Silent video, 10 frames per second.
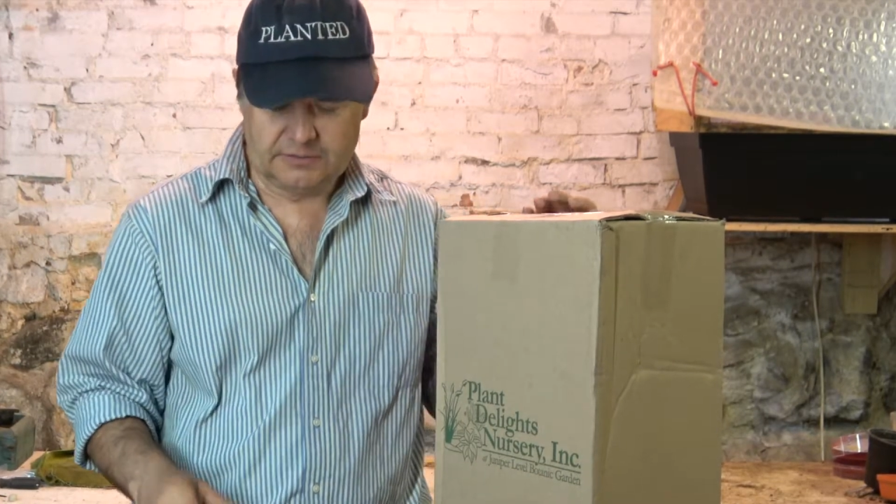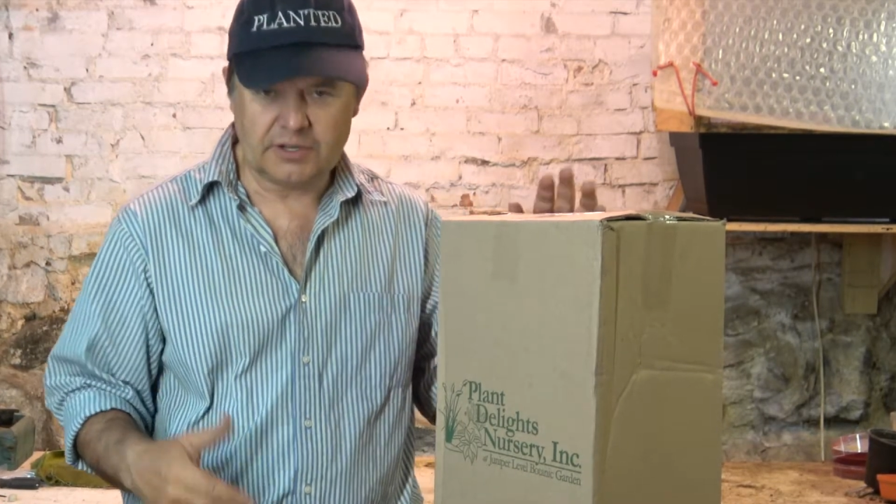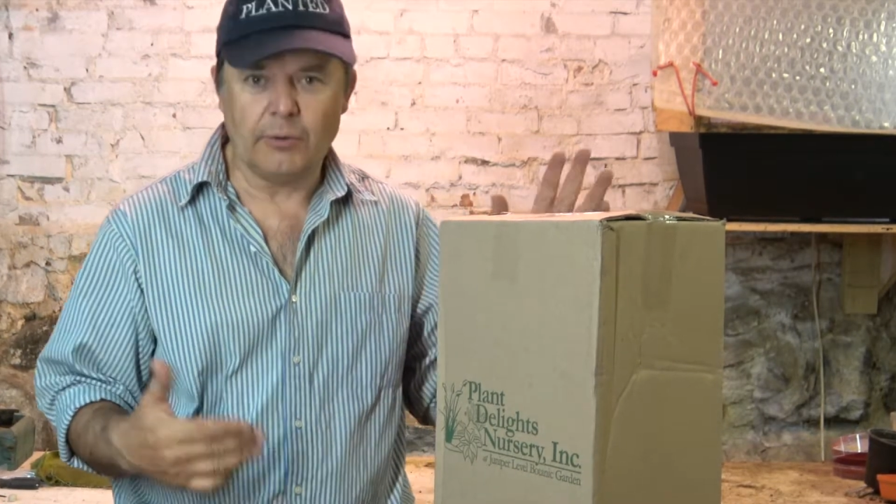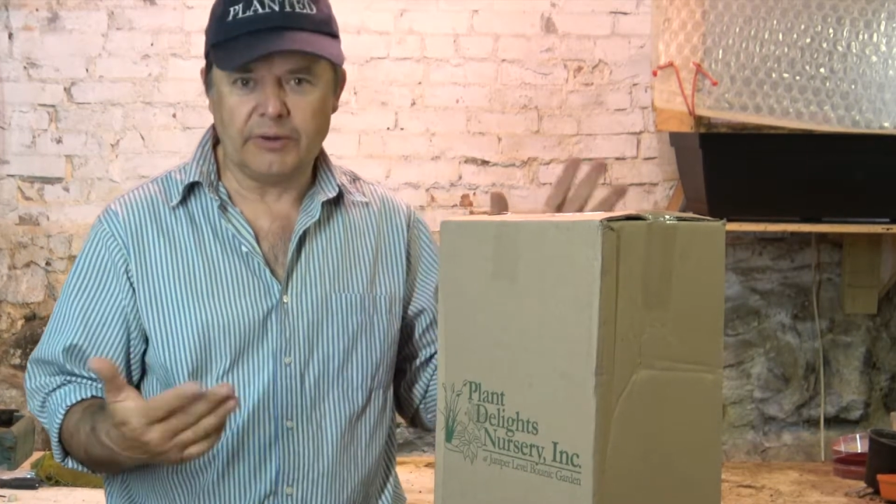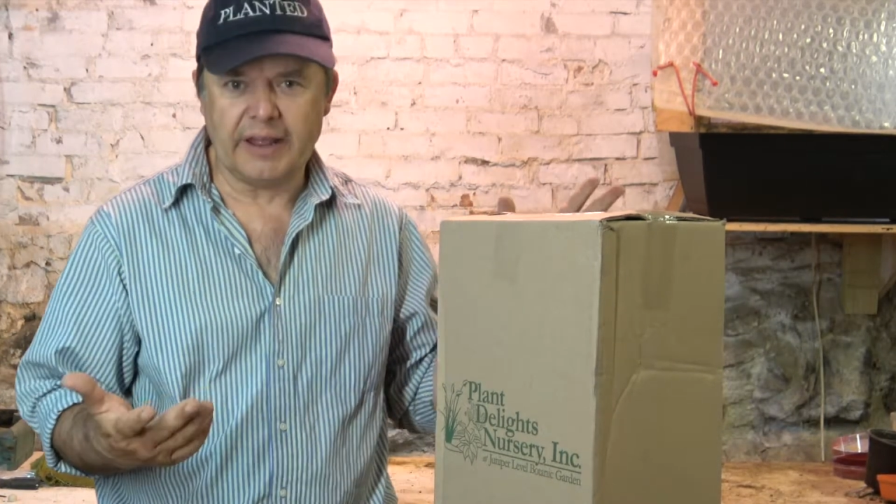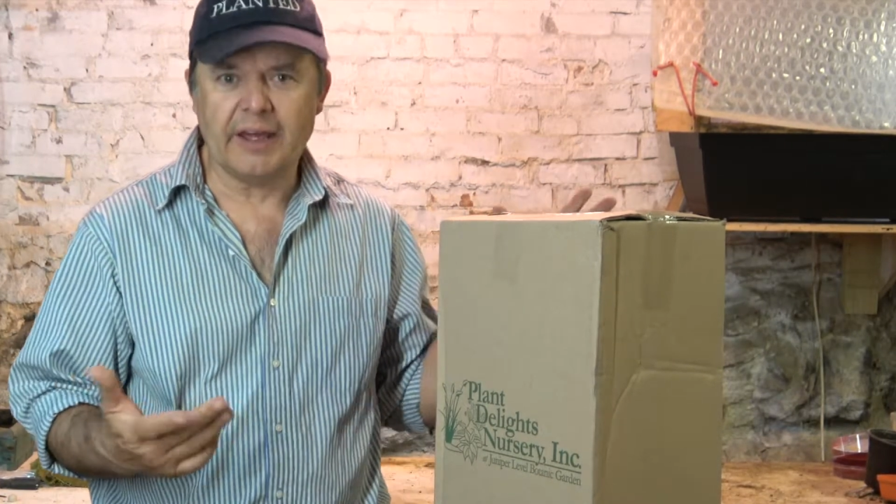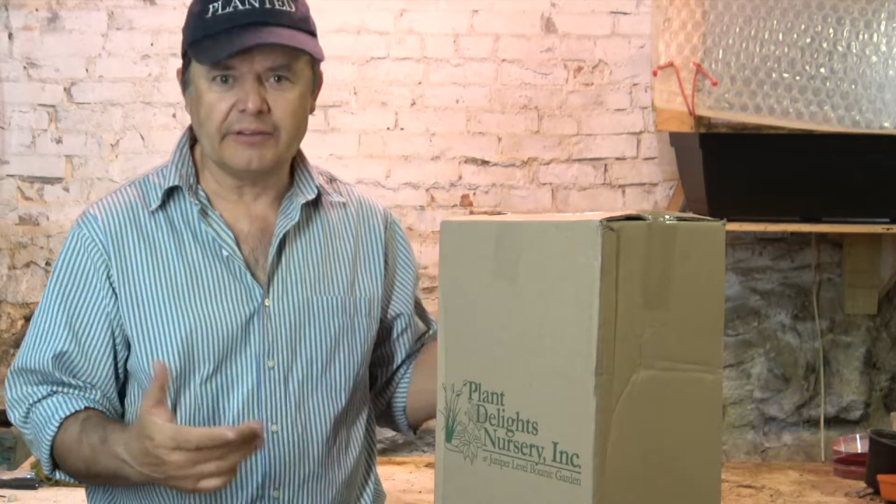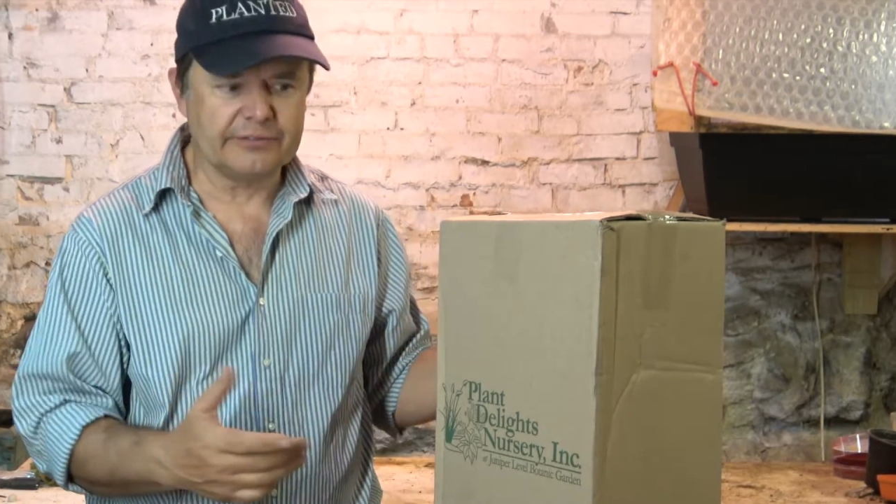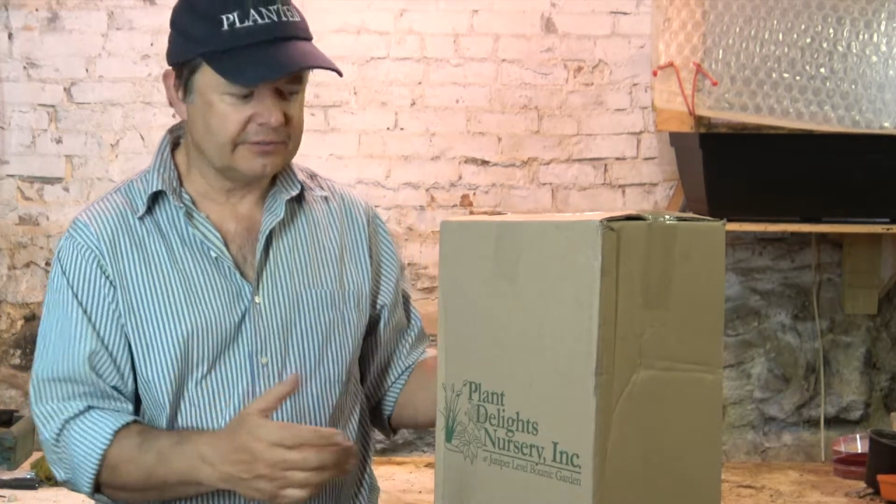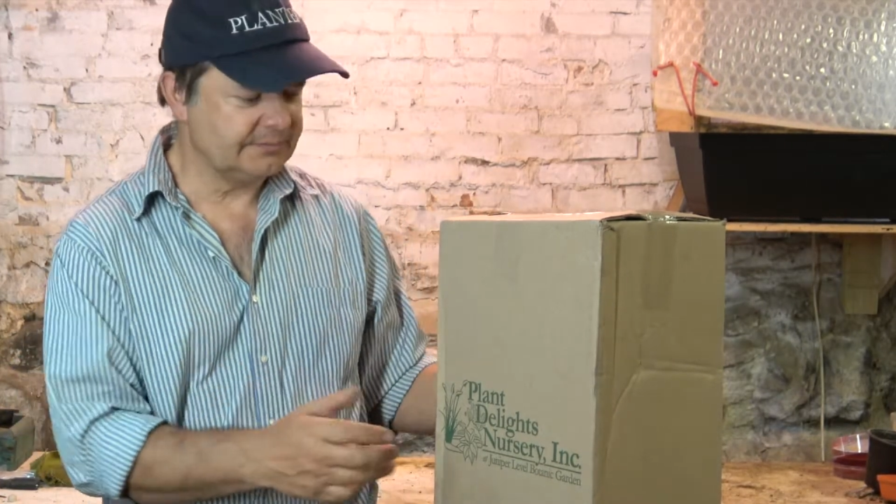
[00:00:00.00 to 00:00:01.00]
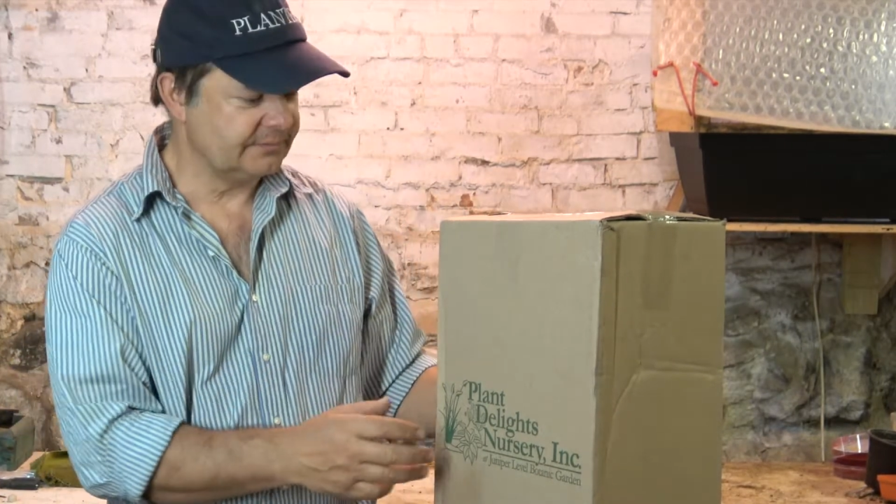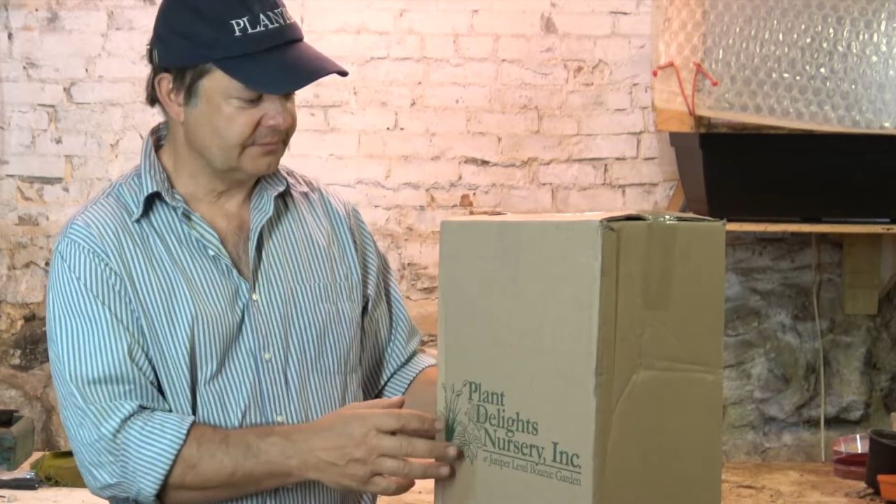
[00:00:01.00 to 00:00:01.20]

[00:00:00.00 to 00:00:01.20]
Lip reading: to only have